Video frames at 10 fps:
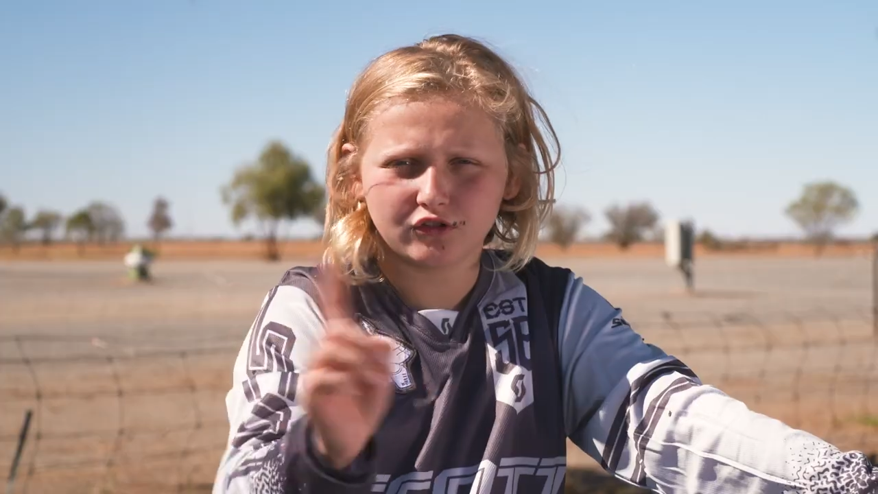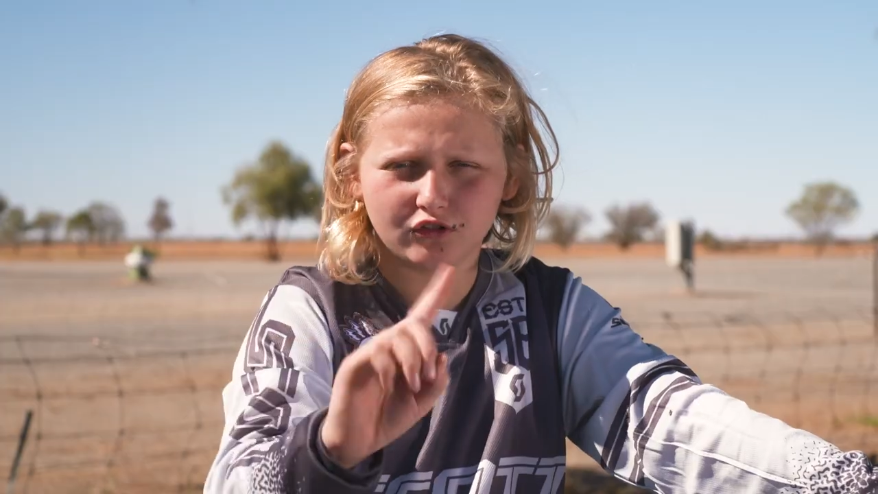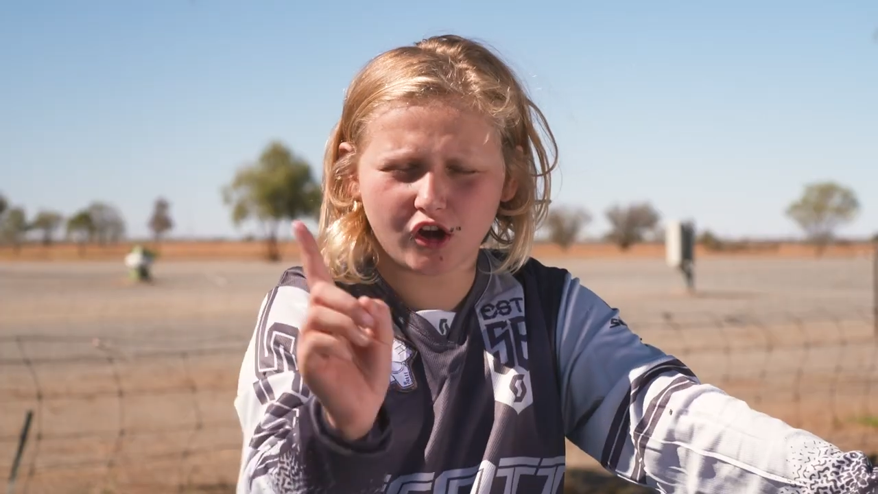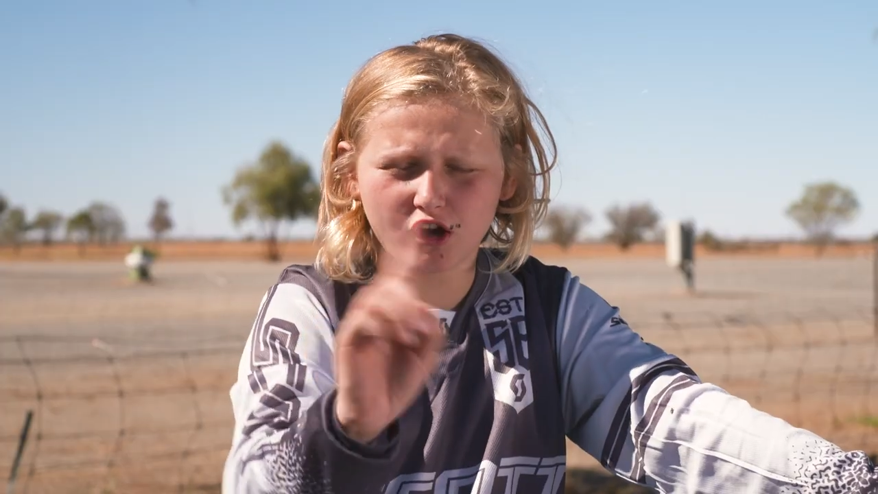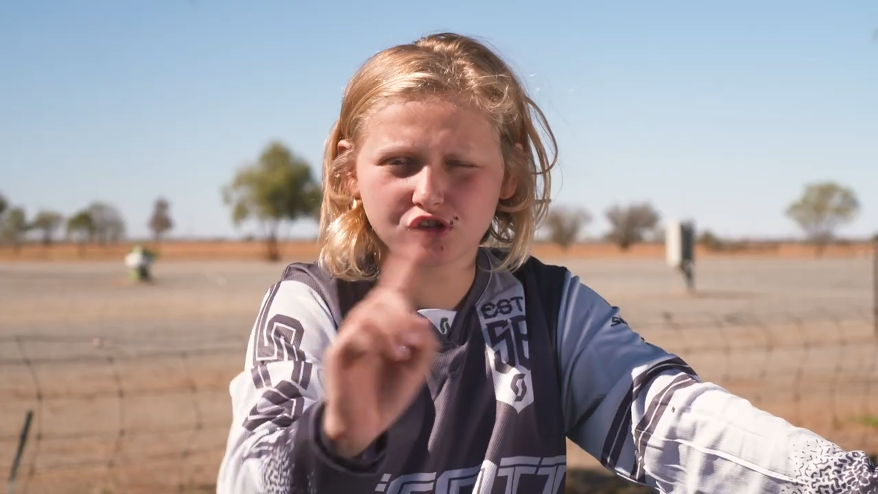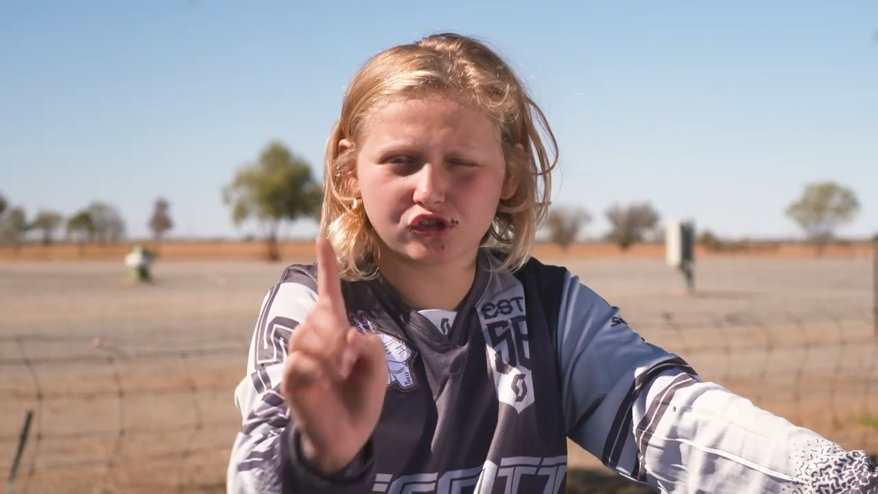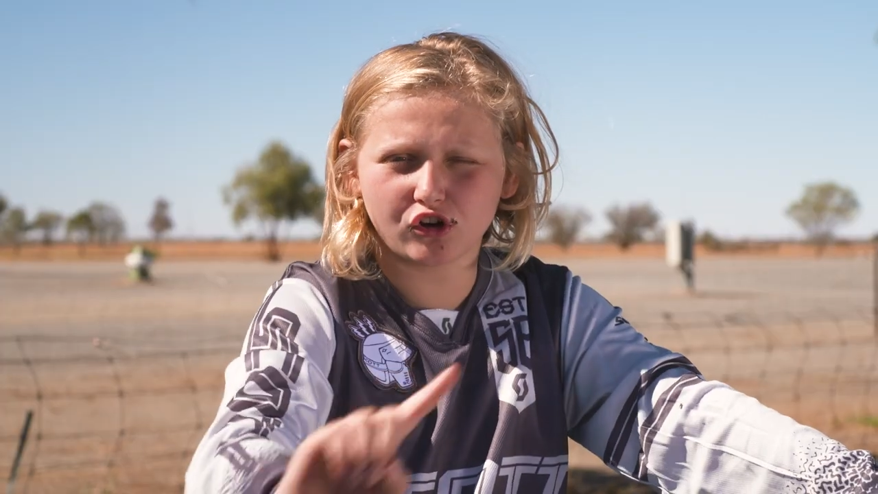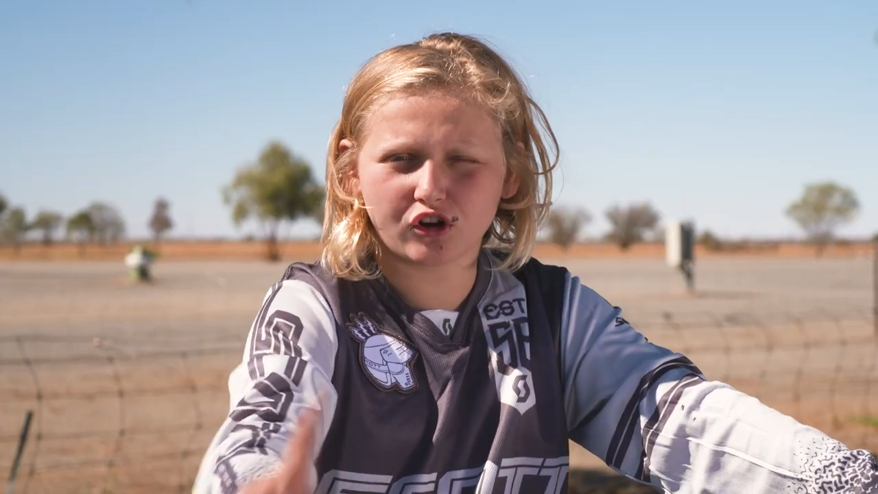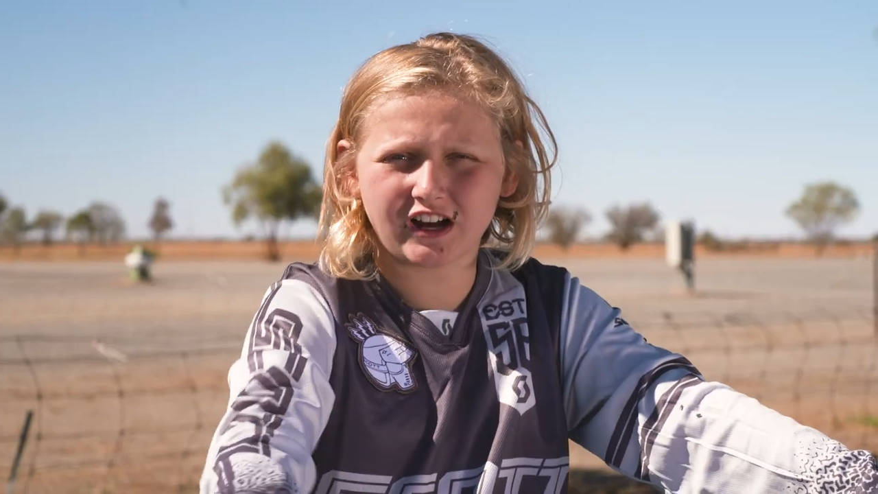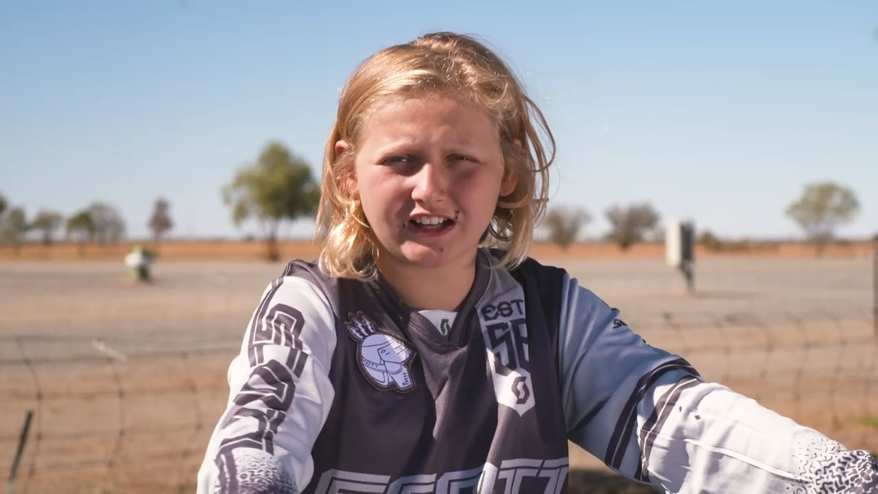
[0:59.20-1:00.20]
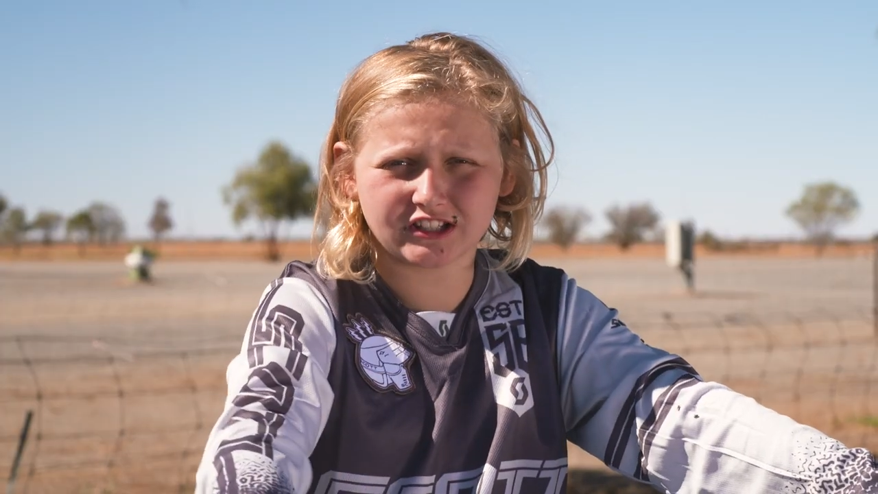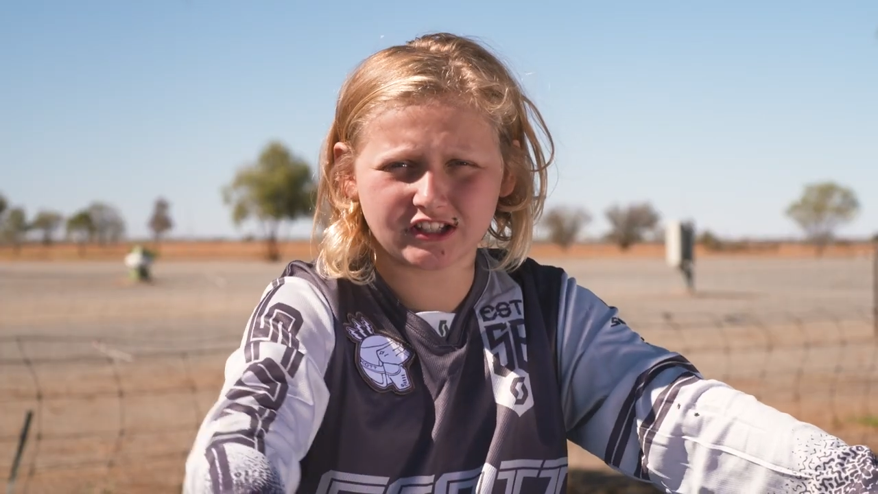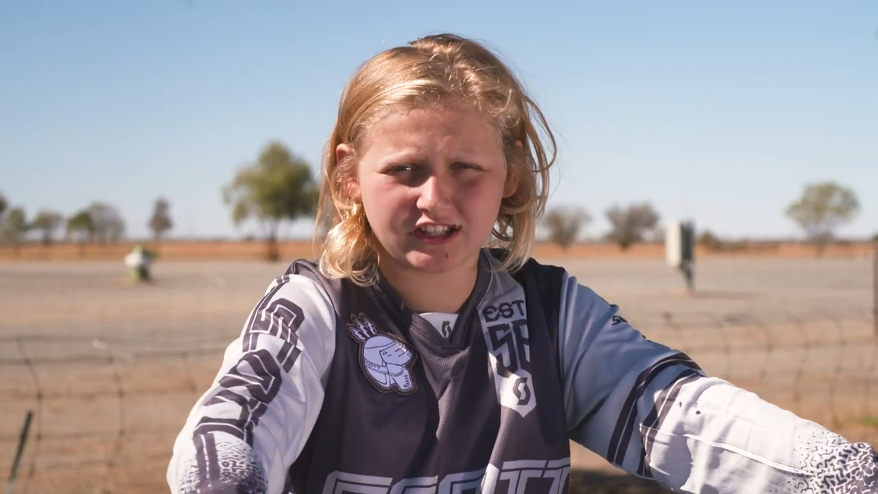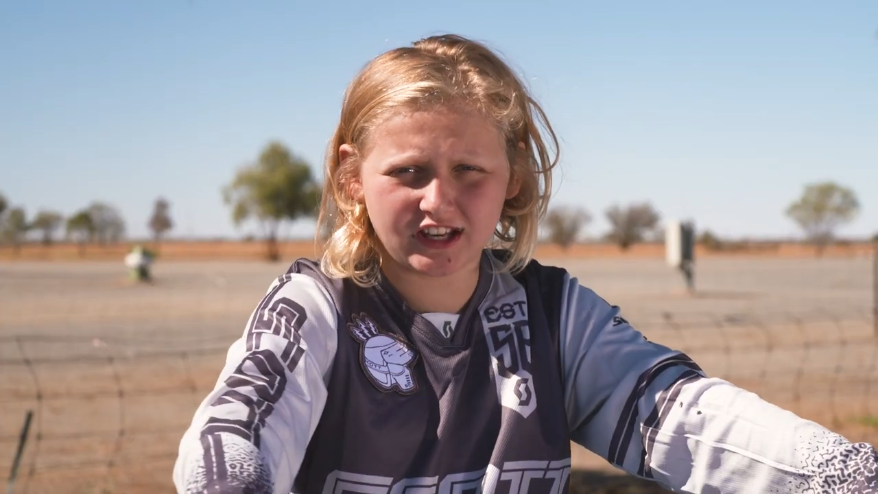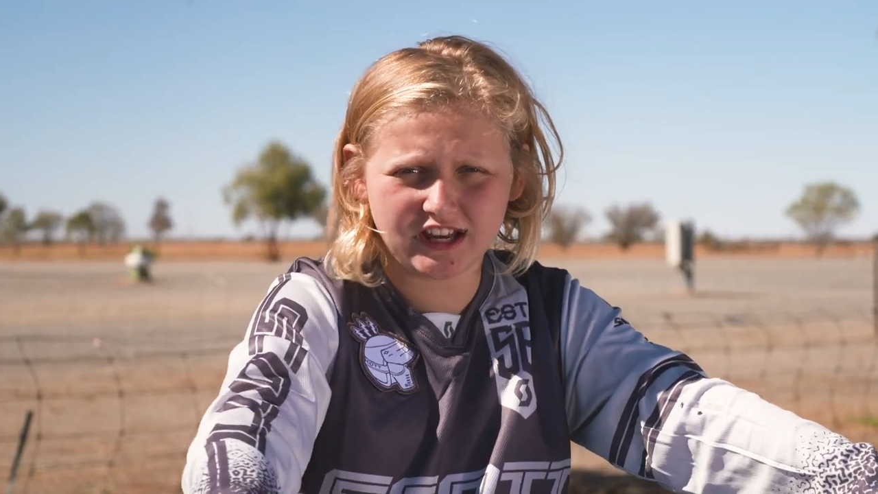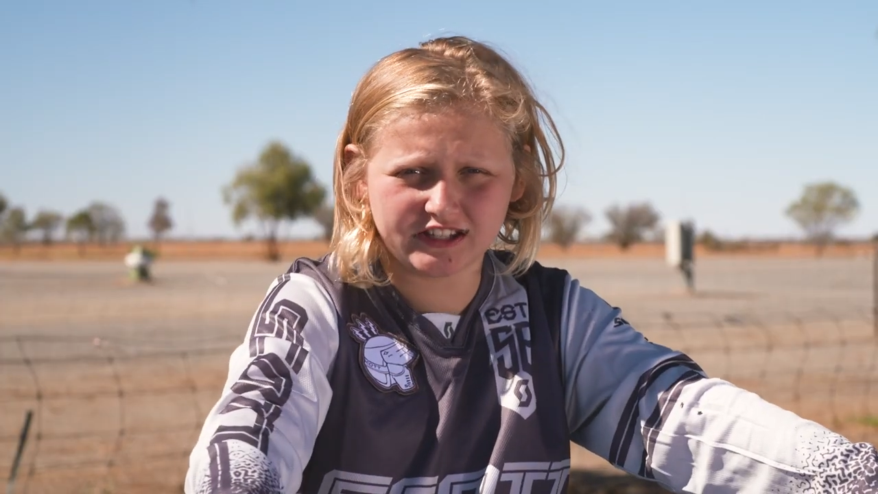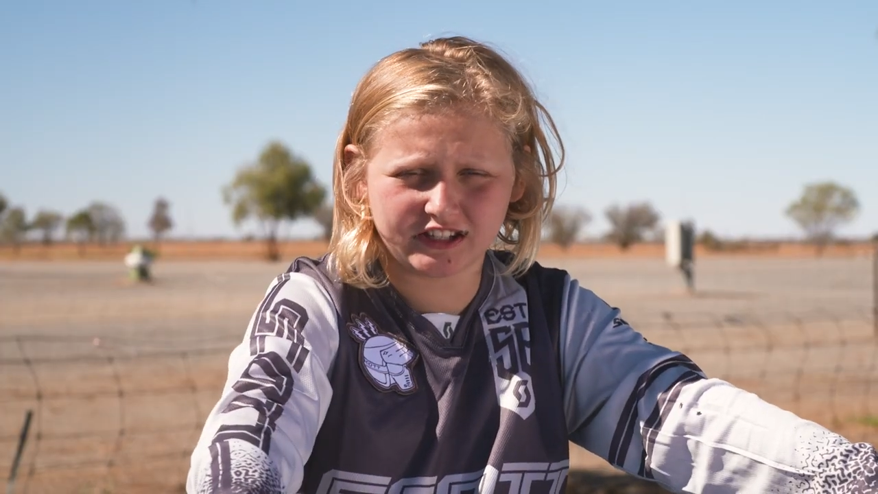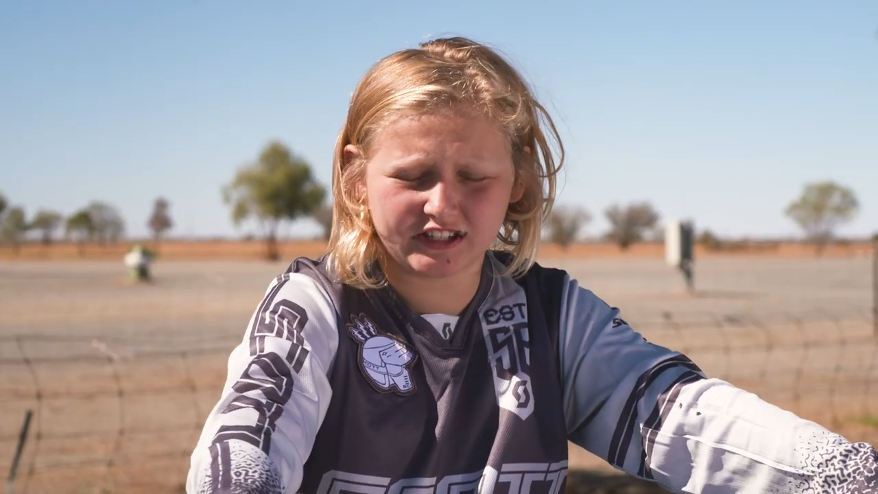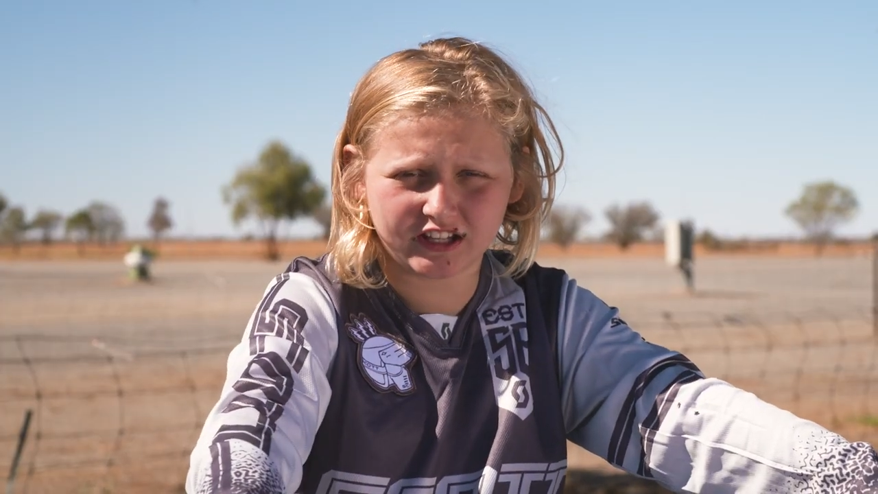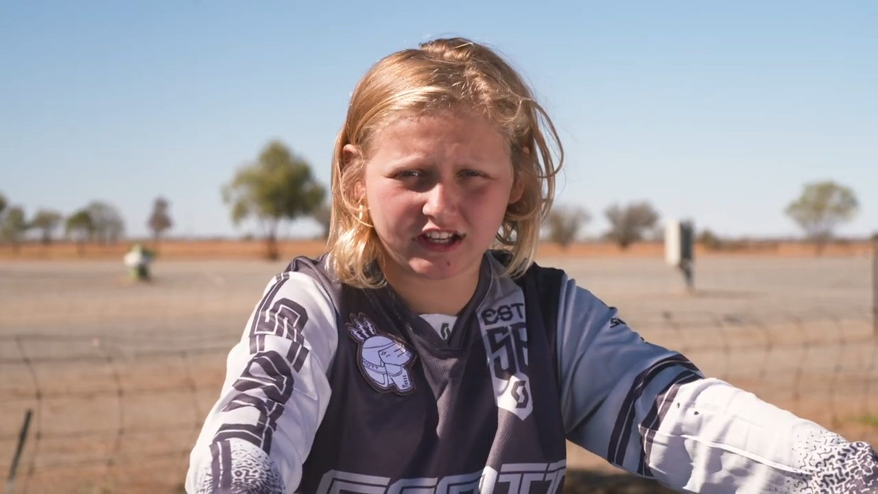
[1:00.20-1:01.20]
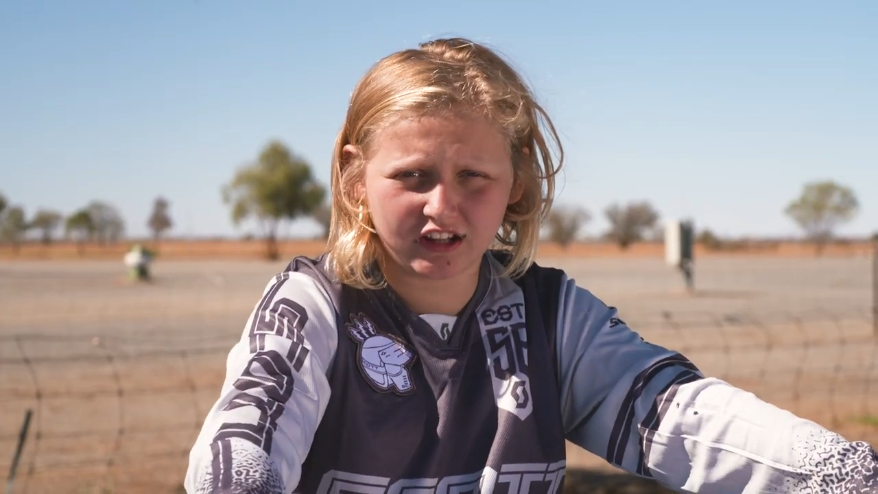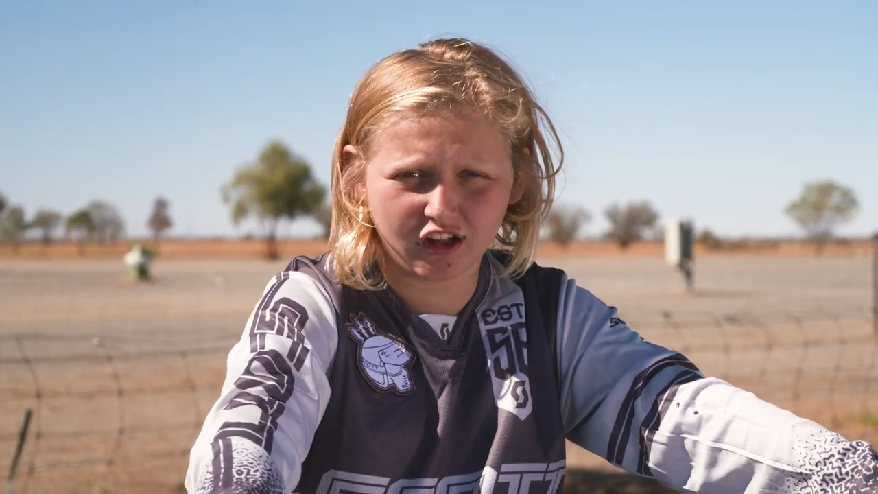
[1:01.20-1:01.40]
No shortcuts, it's easy to get